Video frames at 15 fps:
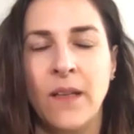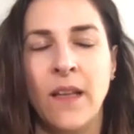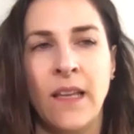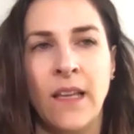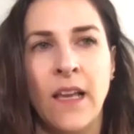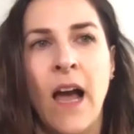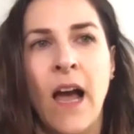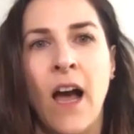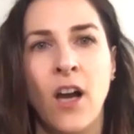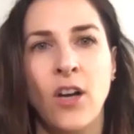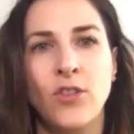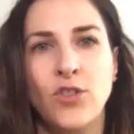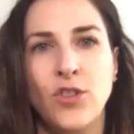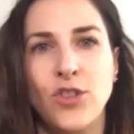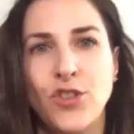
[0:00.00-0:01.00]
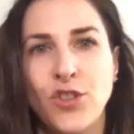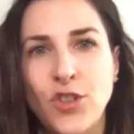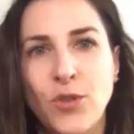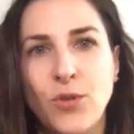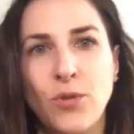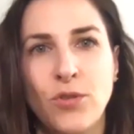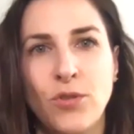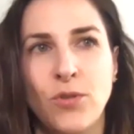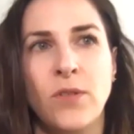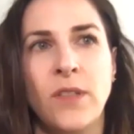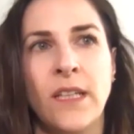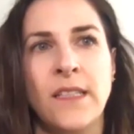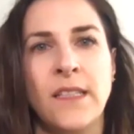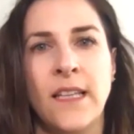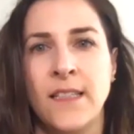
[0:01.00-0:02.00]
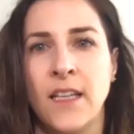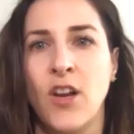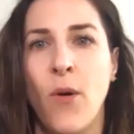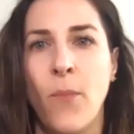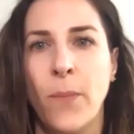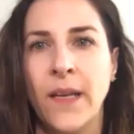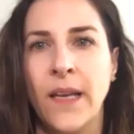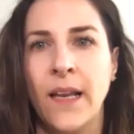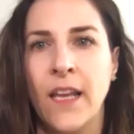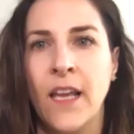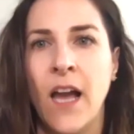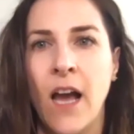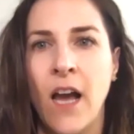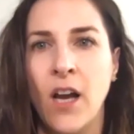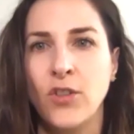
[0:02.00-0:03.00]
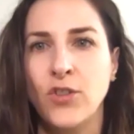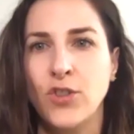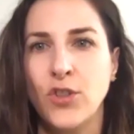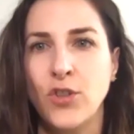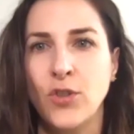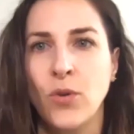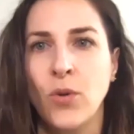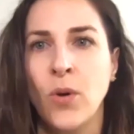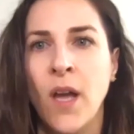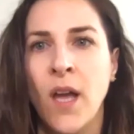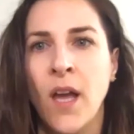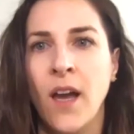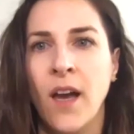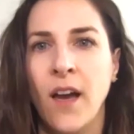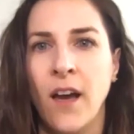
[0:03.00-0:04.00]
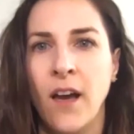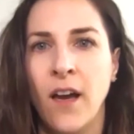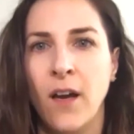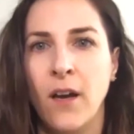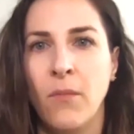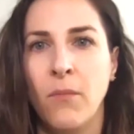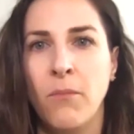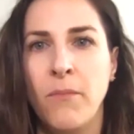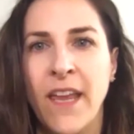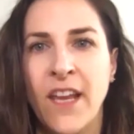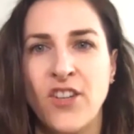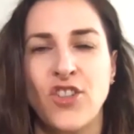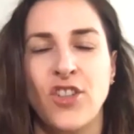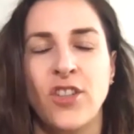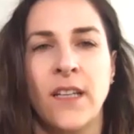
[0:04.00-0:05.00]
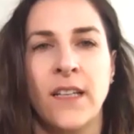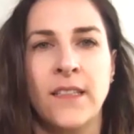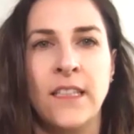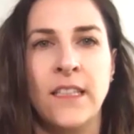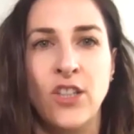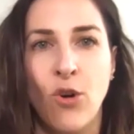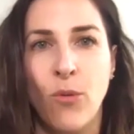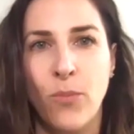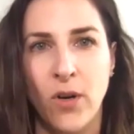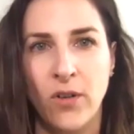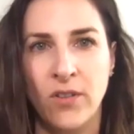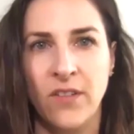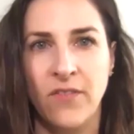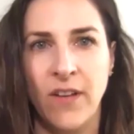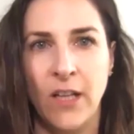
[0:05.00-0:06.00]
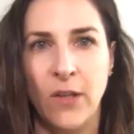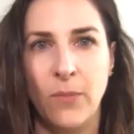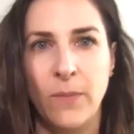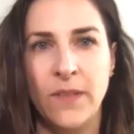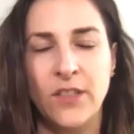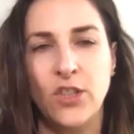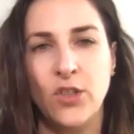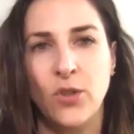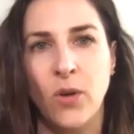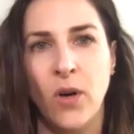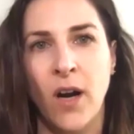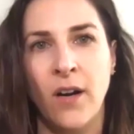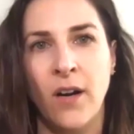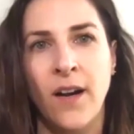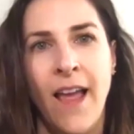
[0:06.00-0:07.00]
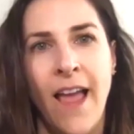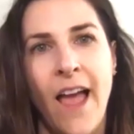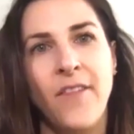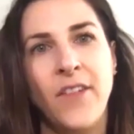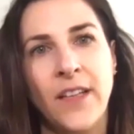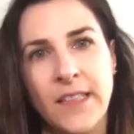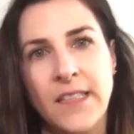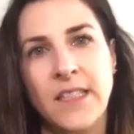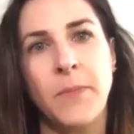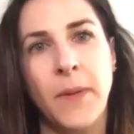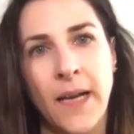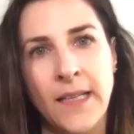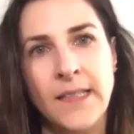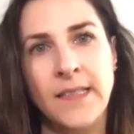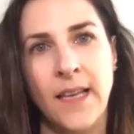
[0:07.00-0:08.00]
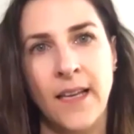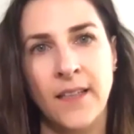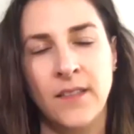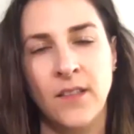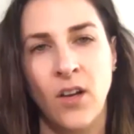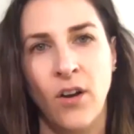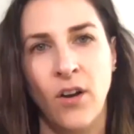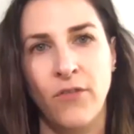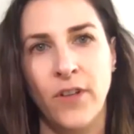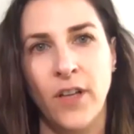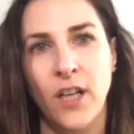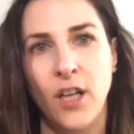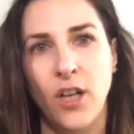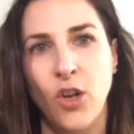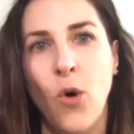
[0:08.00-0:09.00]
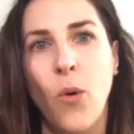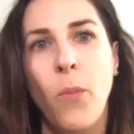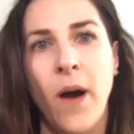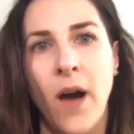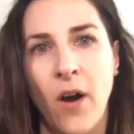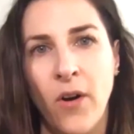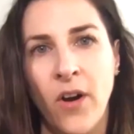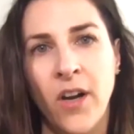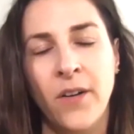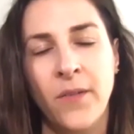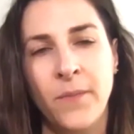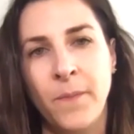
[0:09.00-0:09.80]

like, how sure. do you do this as a company? Like, how do you uh, make sure that in your product development, you are having this mindset of uh, low power?